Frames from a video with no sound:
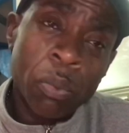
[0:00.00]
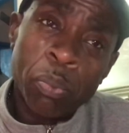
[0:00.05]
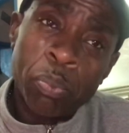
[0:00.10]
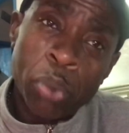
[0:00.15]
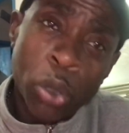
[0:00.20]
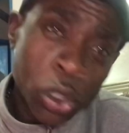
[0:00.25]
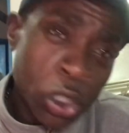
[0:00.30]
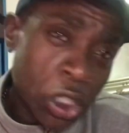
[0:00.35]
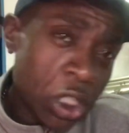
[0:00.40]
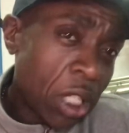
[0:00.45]

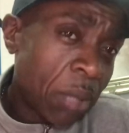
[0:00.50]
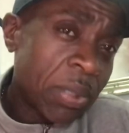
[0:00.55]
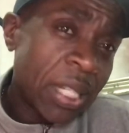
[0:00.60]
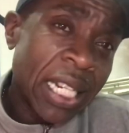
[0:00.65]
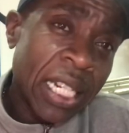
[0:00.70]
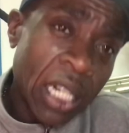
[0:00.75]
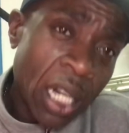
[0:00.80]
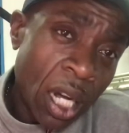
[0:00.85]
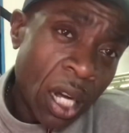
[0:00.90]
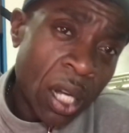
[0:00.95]
pushing up their
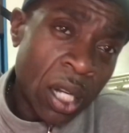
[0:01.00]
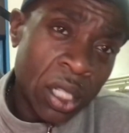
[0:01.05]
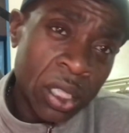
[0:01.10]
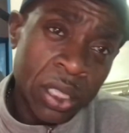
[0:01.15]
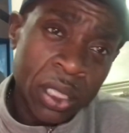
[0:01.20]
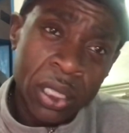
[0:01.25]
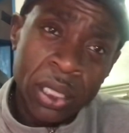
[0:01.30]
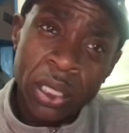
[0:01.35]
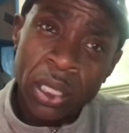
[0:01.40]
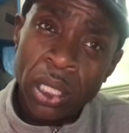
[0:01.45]

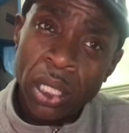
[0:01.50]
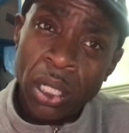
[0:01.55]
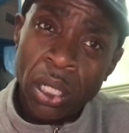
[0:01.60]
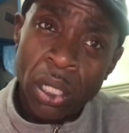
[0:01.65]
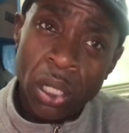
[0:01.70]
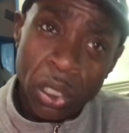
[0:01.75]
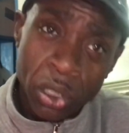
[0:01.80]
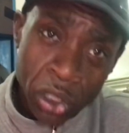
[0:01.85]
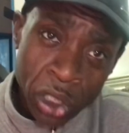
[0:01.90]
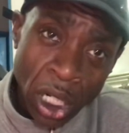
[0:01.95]
cars,
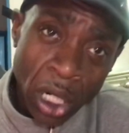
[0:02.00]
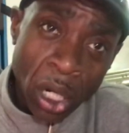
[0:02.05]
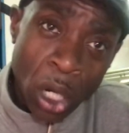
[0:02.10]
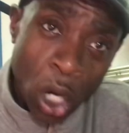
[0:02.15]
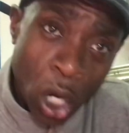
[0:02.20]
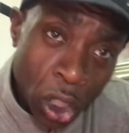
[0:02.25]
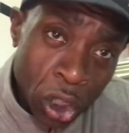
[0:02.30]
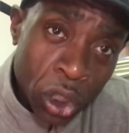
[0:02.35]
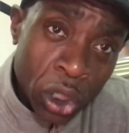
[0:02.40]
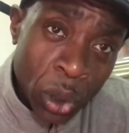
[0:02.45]

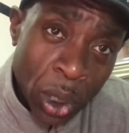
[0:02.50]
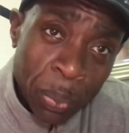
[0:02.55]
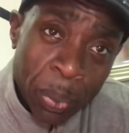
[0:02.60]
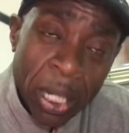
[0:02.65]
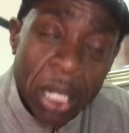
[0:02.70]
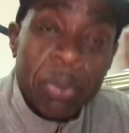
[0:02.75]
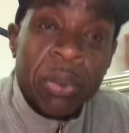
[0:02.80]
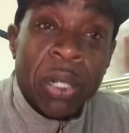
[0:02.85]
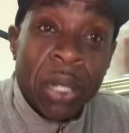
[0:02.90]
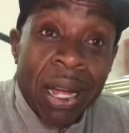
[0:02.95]
onto
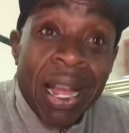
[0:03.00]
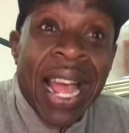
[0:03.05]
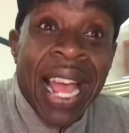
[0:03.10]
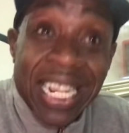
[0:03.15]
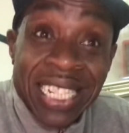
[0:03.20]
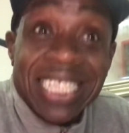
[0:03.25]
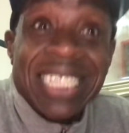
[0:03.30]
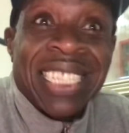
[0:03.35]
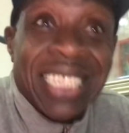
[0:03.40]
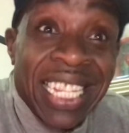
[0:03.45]
people that are
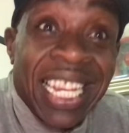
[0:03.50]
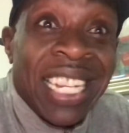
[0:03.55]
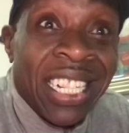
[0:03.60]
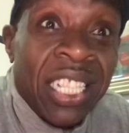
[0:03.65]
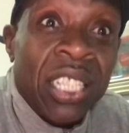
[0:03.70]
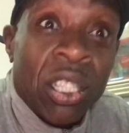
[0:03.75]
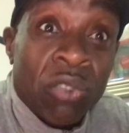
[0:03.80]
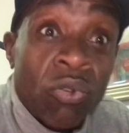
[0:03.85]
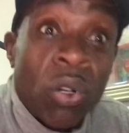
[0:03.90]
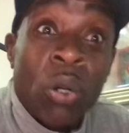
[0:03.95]
actually sitting in
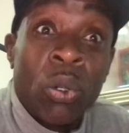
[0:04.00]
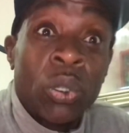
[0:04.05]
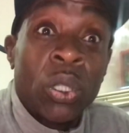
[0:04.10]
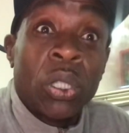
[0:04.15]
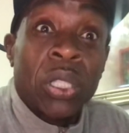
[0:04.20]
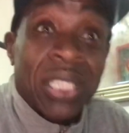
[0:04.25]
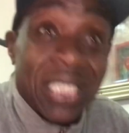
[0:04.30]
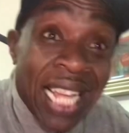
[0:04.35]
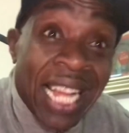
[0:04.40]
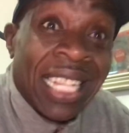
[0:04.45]
the road or
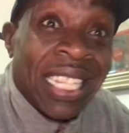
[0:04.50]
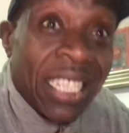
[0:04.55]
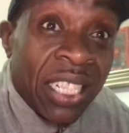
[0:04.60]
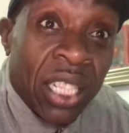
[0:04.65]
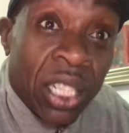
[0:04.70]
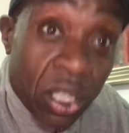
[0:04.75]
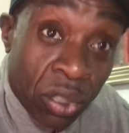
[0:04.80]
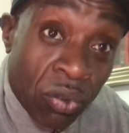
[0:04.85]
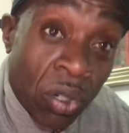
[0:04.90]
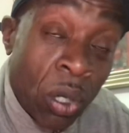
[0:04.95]
standing in
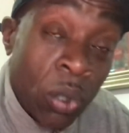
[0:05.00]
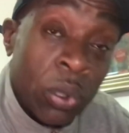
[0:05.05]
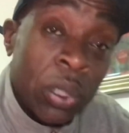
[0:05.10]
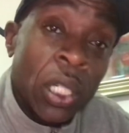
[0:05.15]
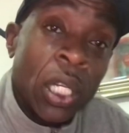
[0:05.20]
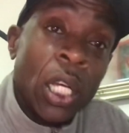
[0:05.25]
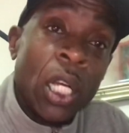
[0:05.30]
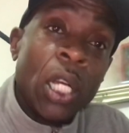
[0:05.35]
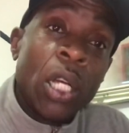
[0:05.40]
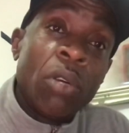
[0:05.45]
the road,
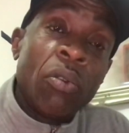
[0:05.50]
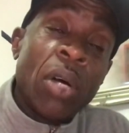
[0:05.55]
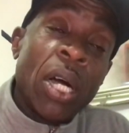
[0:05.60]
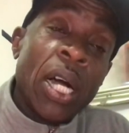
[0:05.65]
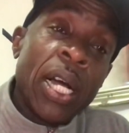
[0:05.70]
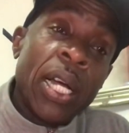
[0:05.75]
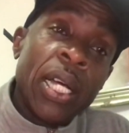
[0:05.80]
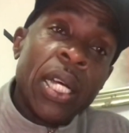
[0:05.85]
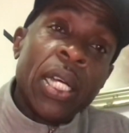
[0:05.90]
right?